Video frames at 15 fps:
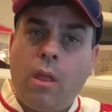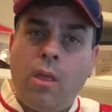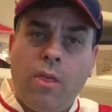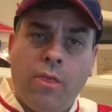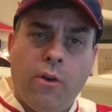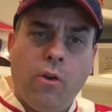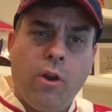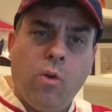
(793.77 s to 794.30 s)

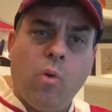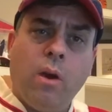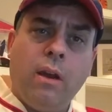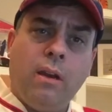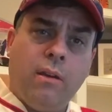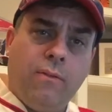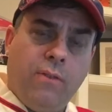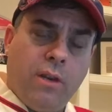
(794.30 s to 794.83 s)
31
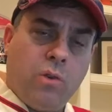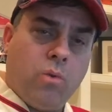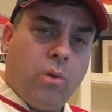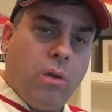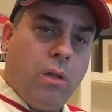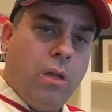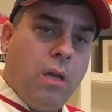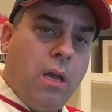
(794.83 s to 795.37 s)

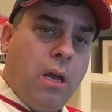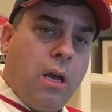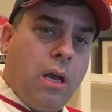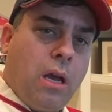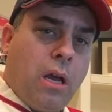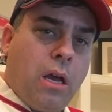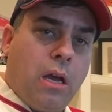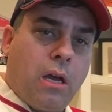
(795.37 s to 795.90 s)
individual
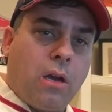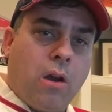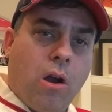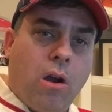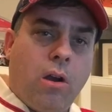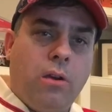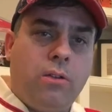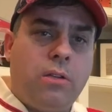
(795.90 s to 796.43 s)
uh,
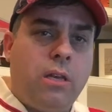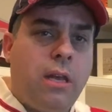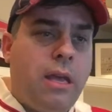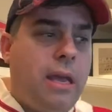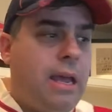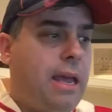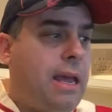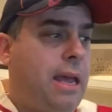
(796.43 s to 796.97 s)
cards
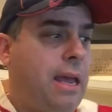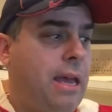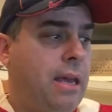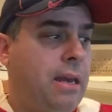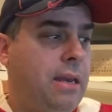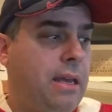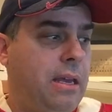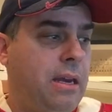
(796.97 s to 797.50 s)

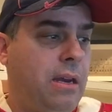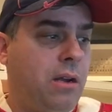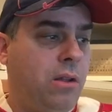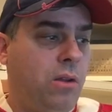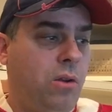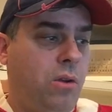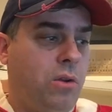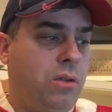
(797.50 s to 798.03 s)
and it
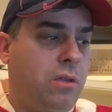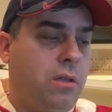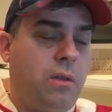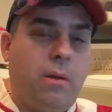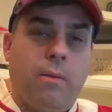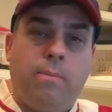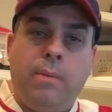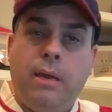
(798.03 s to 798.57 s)
includes
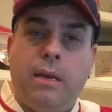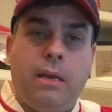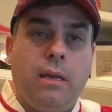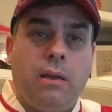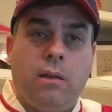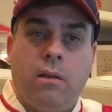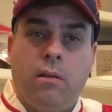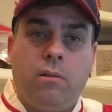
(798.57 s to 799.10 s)
the Pete
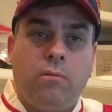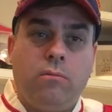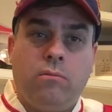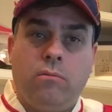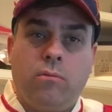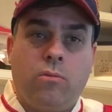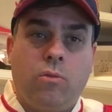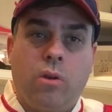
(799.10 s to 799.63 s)
Hill
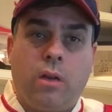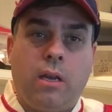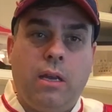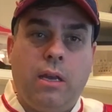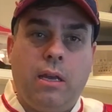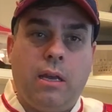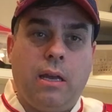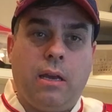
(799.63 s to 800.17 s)

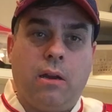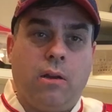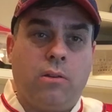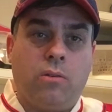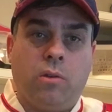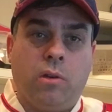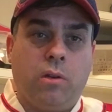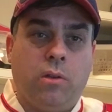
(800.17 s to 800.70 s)
rookie. It
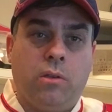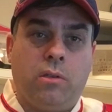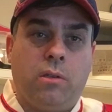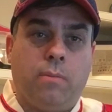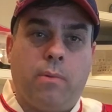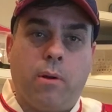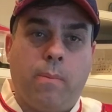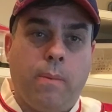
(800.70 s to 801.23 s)
also includes the
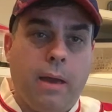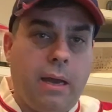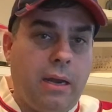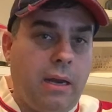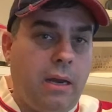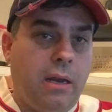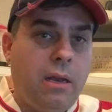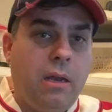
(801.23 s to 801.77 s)

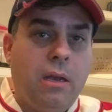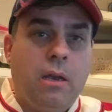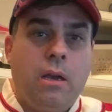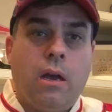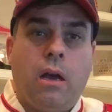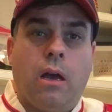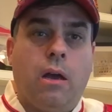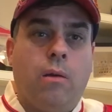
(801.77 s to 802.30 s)
Parpetti
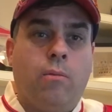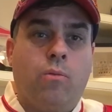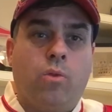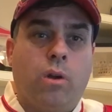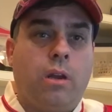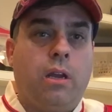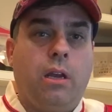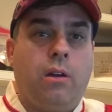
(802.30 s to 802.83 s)
um,
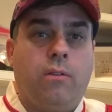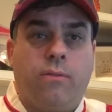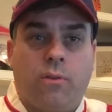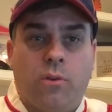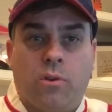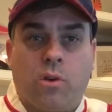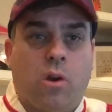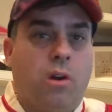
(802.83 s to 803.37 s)
rookie or
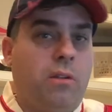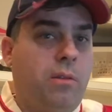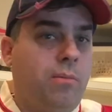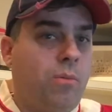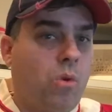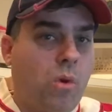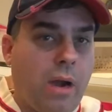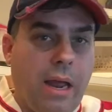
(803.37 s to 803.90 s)
first card, the
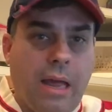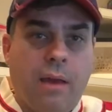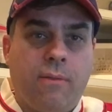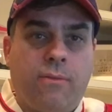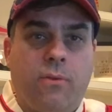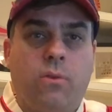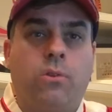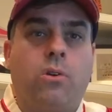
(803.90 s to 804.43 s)
Moran
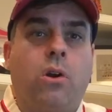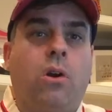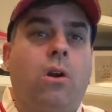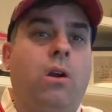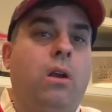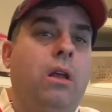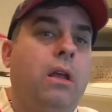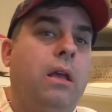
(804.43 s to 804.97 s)
first
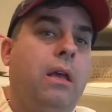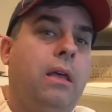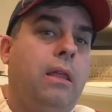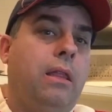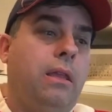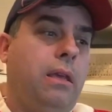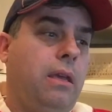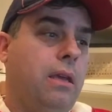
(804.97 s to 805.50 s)
card,
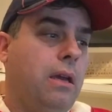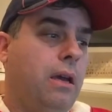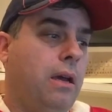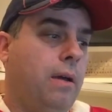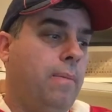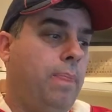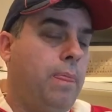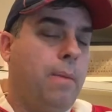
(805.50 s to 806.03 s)
the
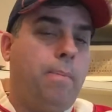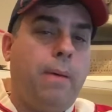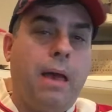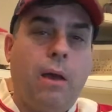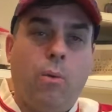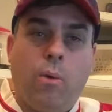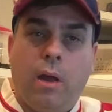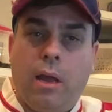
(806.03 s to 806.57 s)
um, the
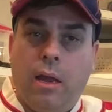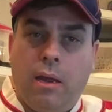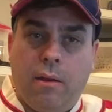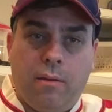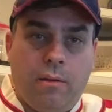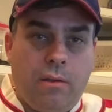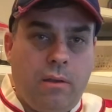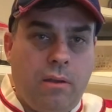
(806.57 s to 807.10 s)
Petway
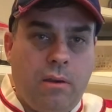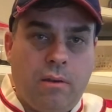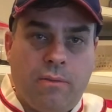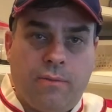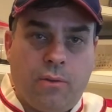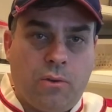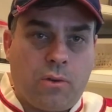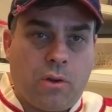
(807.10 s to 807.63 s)
you know
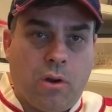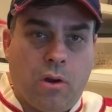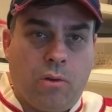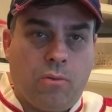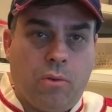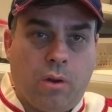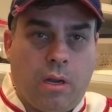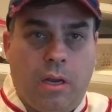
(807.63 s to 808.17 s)
first
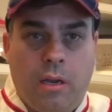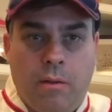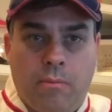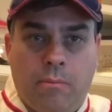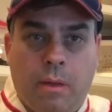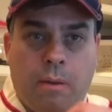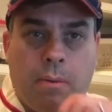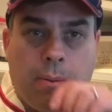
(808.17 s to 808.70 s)
card rookie.
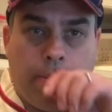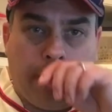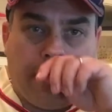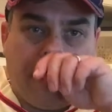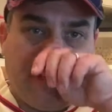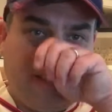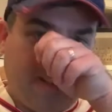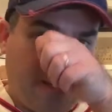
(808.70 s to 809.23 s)
Many people
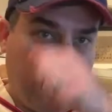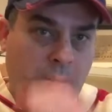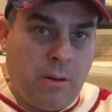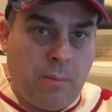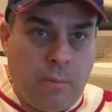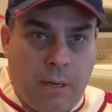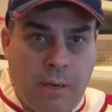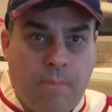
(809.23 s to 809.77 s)
consider him to
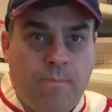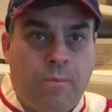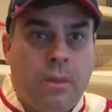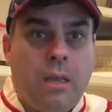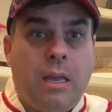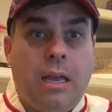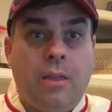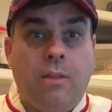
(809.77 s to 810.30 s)
be
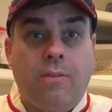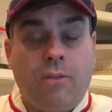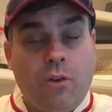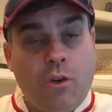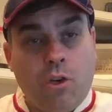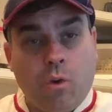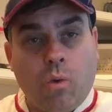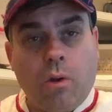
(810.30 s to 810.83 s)
in the very
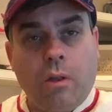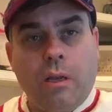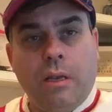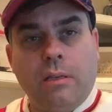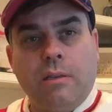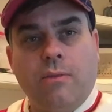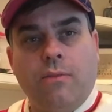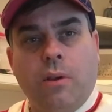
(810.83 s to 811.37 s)
short
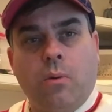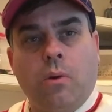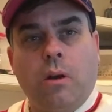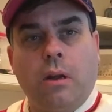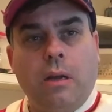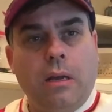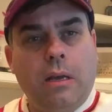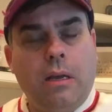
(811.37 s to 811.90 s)
list if they were
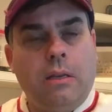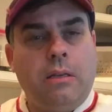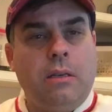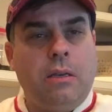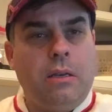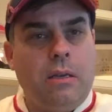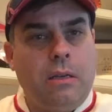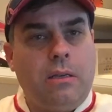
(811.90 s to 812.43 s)
to
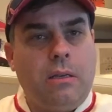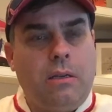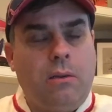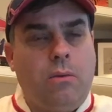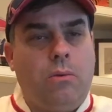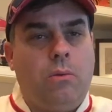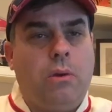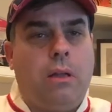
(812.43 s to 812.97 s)
to
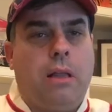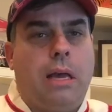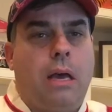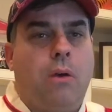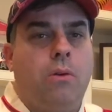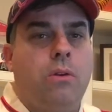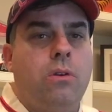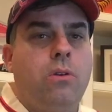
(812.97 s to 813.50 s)
to
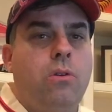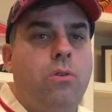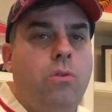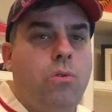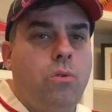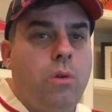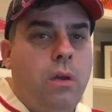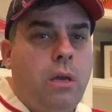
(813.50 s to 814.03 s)
allow
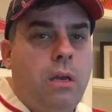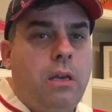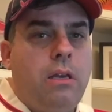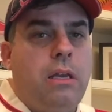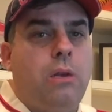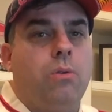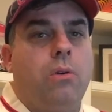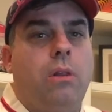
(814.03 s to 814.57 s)
new
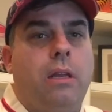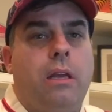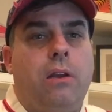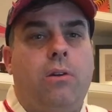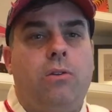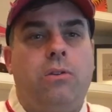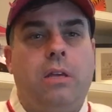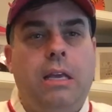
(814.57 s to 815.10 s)
Negro
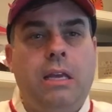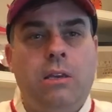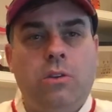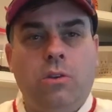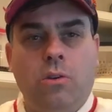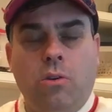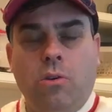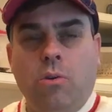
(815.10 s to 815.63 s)
leaguers
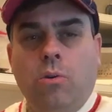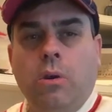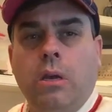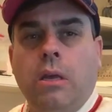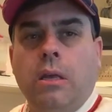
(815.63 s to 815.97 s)
into